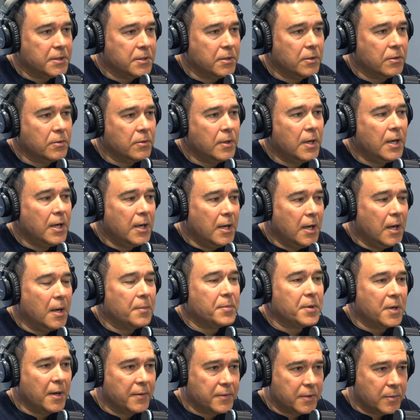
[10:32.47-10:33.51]
So
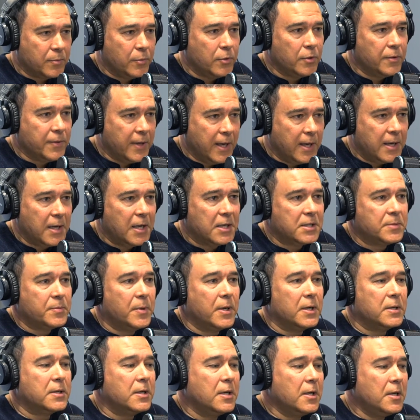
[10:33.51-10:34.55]
I'm comfortable in that
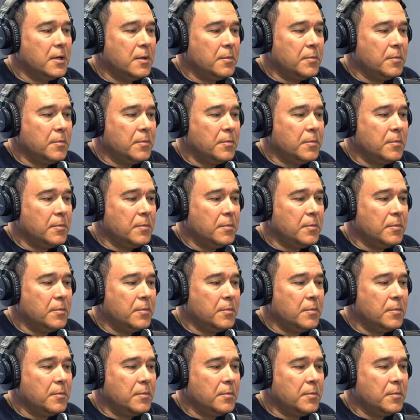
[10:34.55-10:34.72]
aspect.